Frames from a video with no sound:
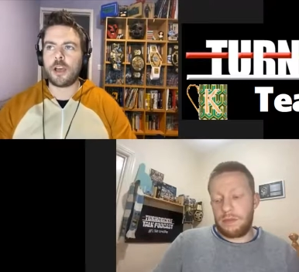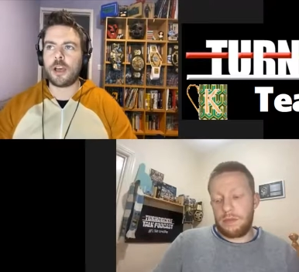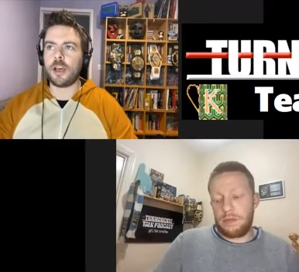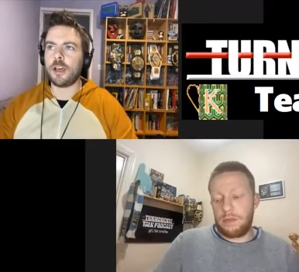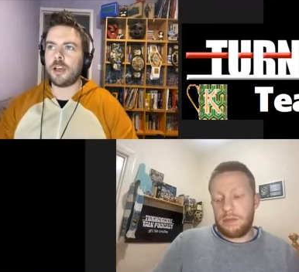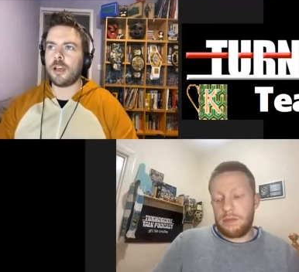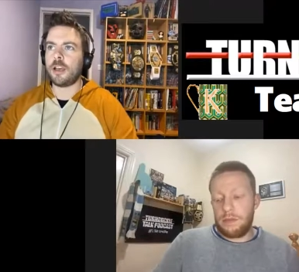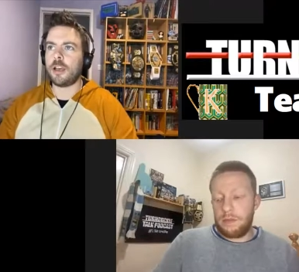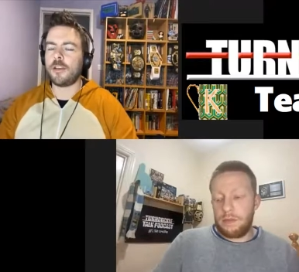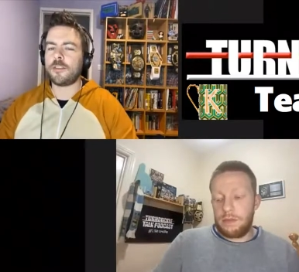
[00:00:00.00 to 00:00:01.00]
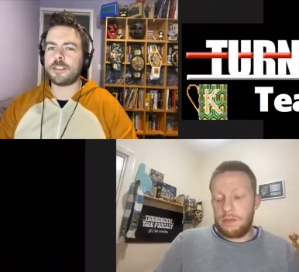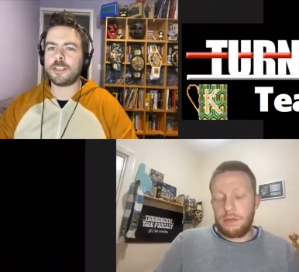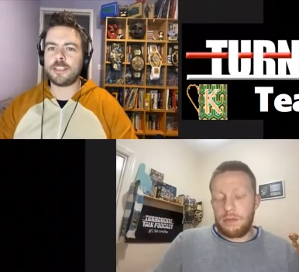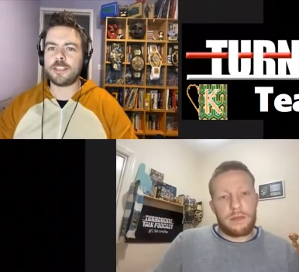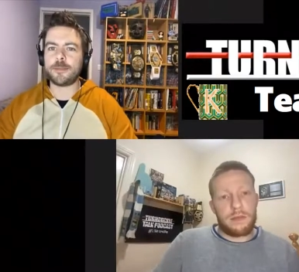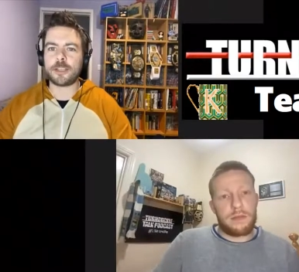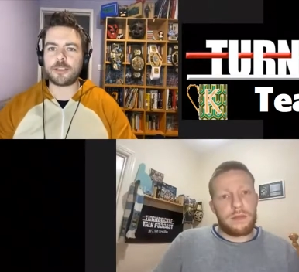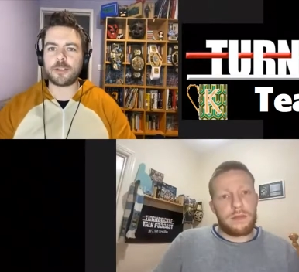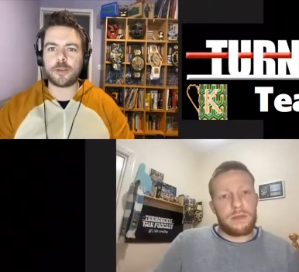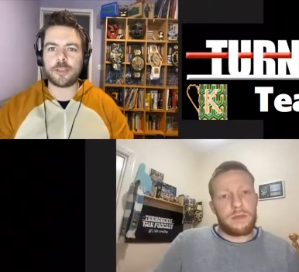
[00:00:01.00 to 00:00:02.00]
Speaker 1: Uh, have you seen the big
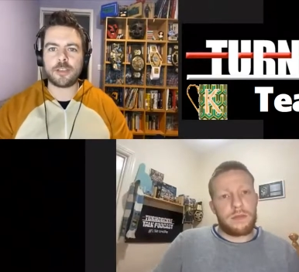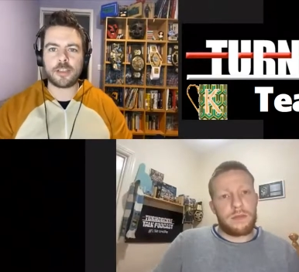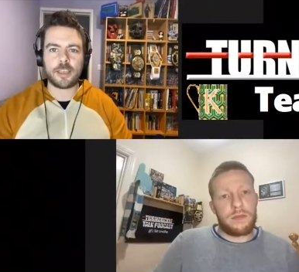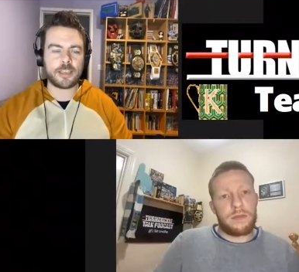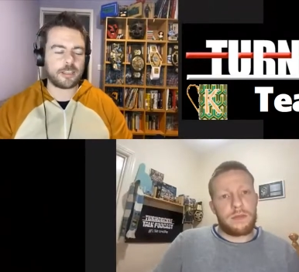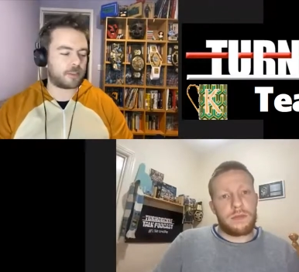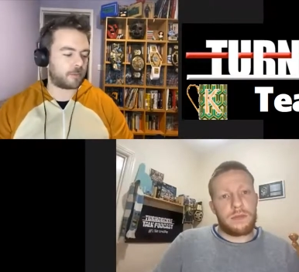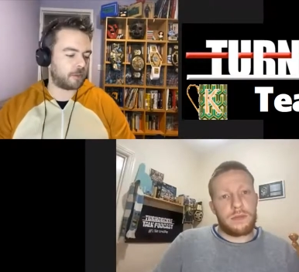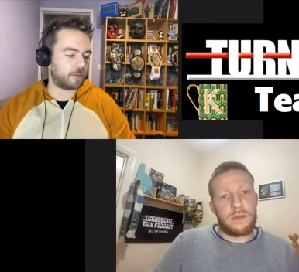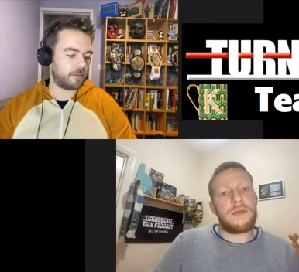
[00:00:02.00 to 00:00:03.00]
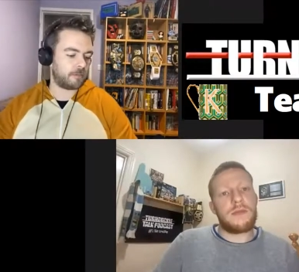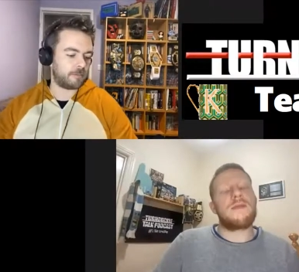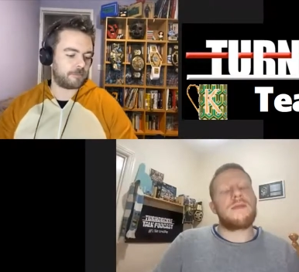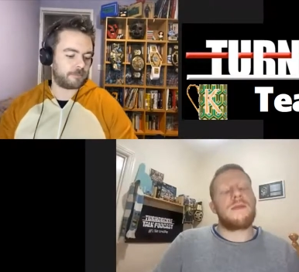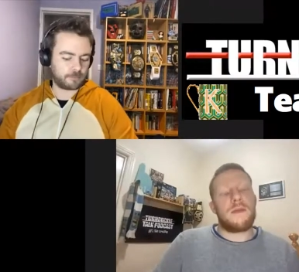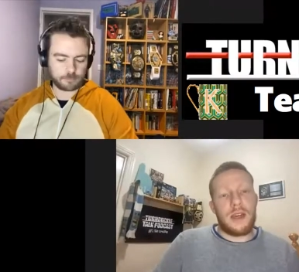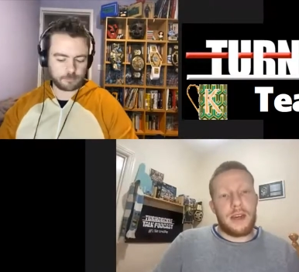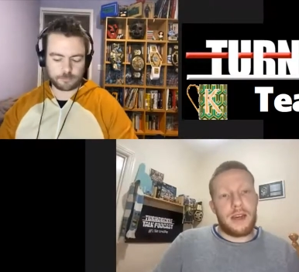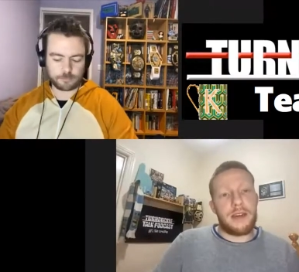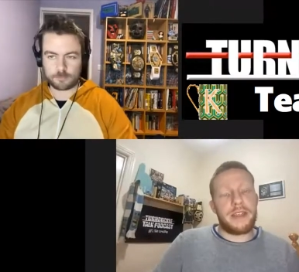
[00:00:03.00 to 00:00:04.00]
show in AEW?
Speaker 2: I
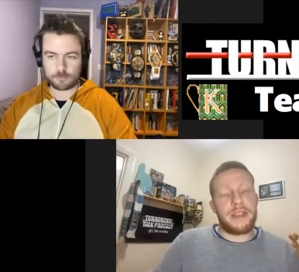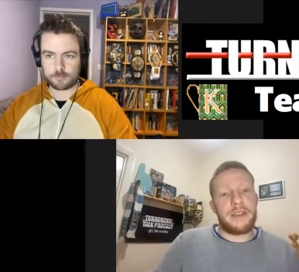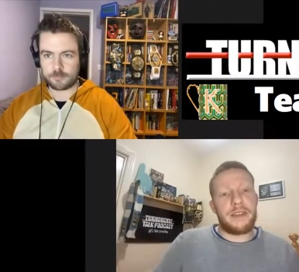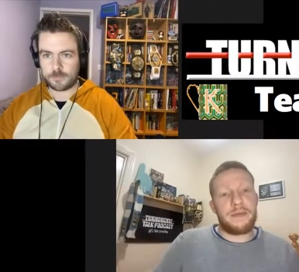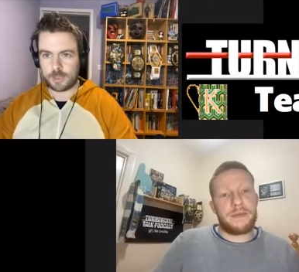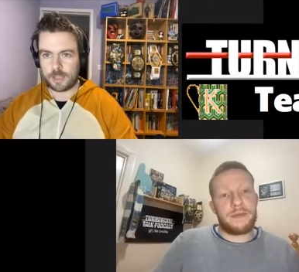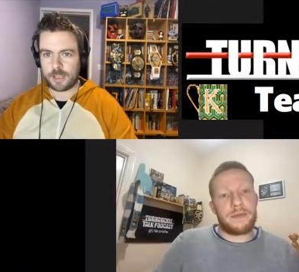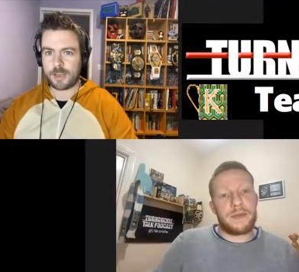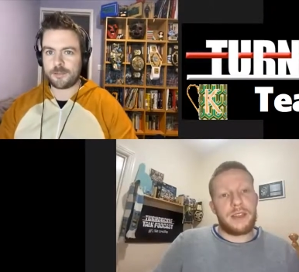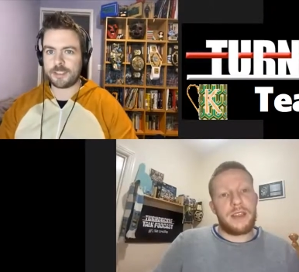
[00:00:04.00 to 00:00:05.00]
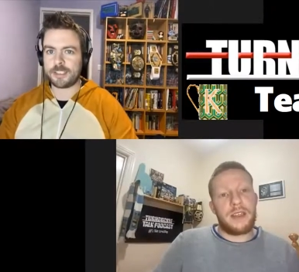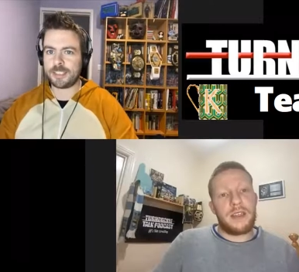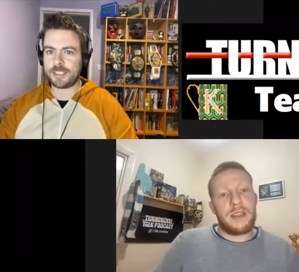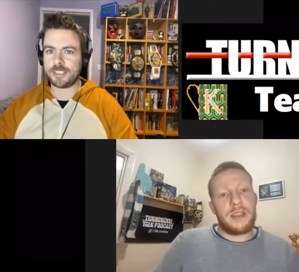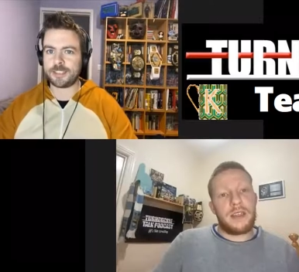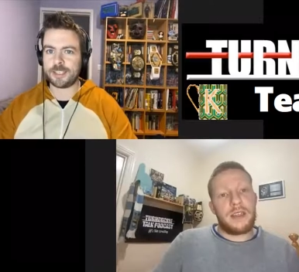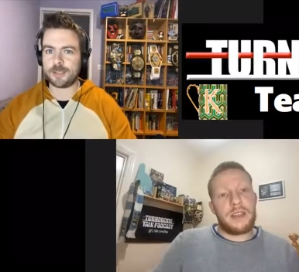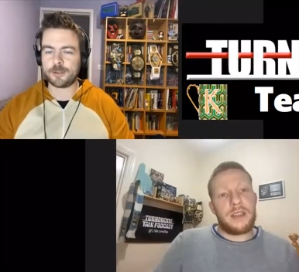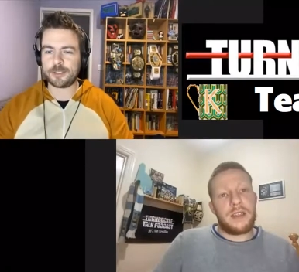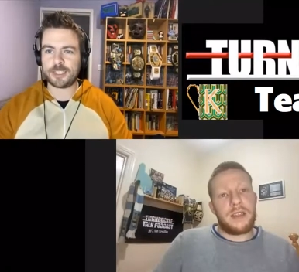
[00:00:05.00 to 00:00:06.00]
have, yeah.
Speaker 1: Have you seen his
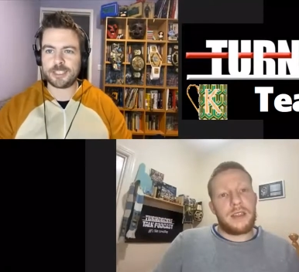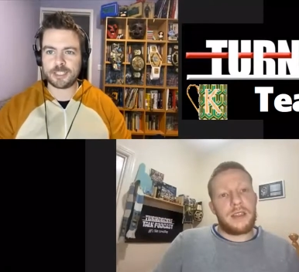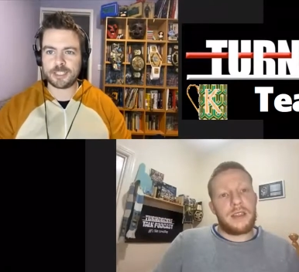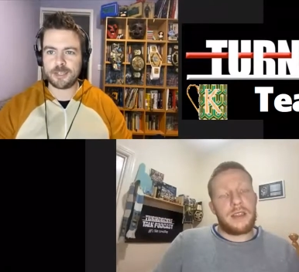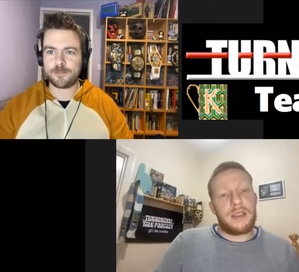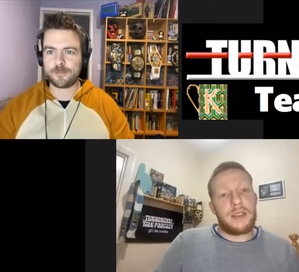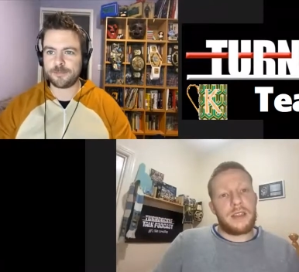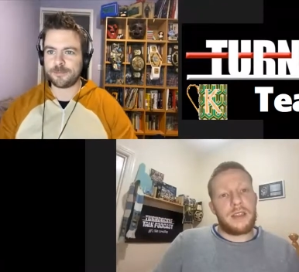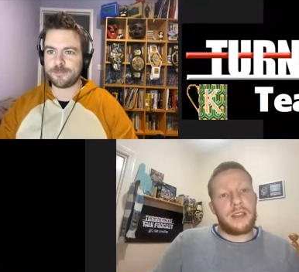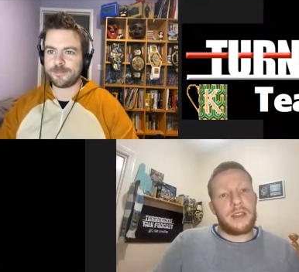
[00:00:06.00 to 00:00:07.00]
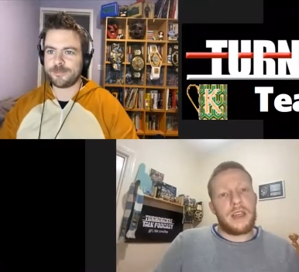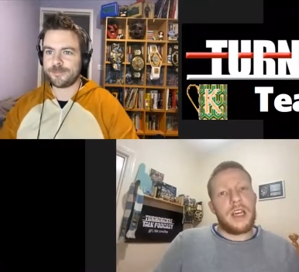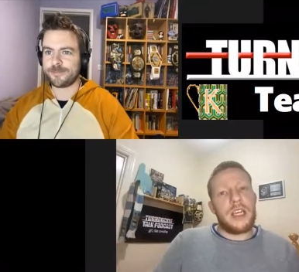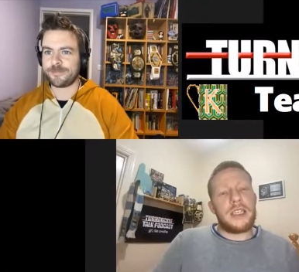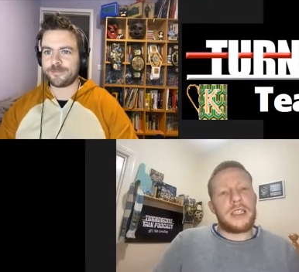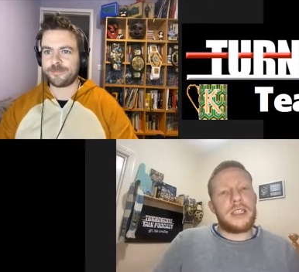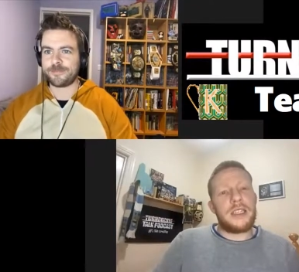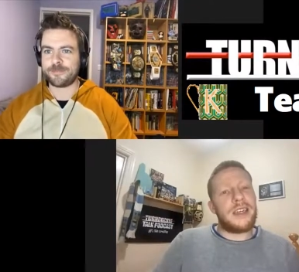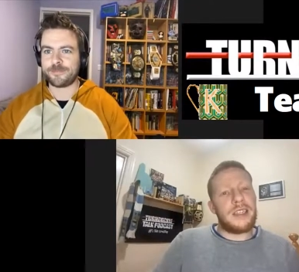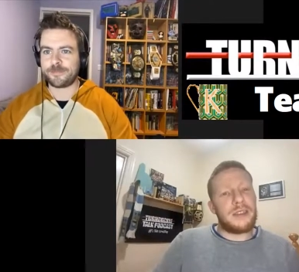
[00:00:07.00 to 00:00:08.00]
little teaser?
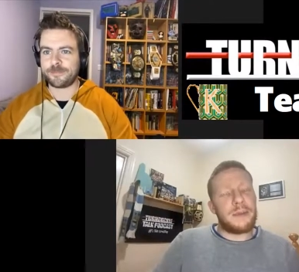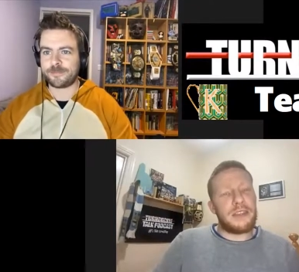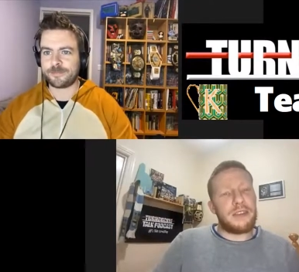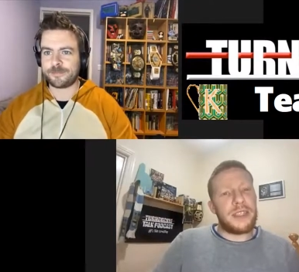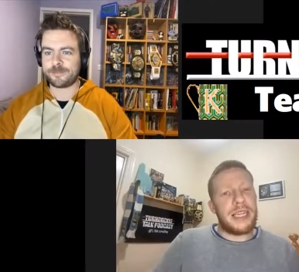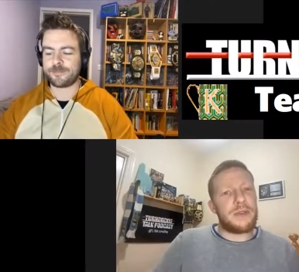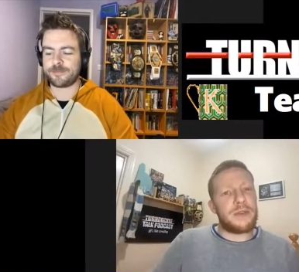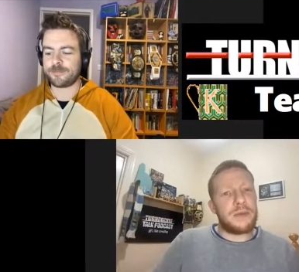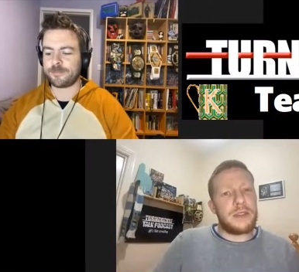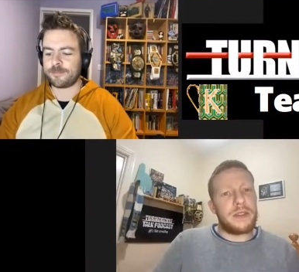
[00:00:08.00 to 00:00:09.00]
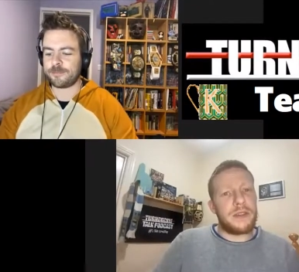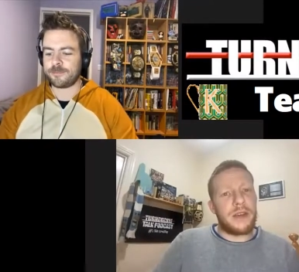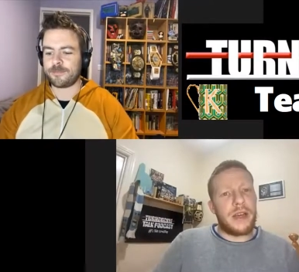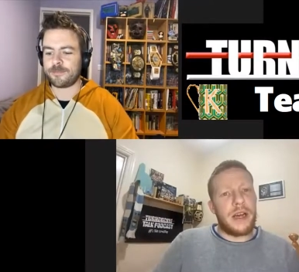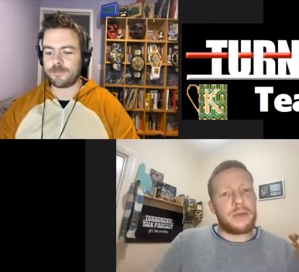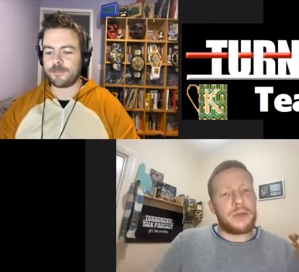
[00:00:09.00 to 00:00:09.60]
Speaker 2: Yeah, his special announcement. Um,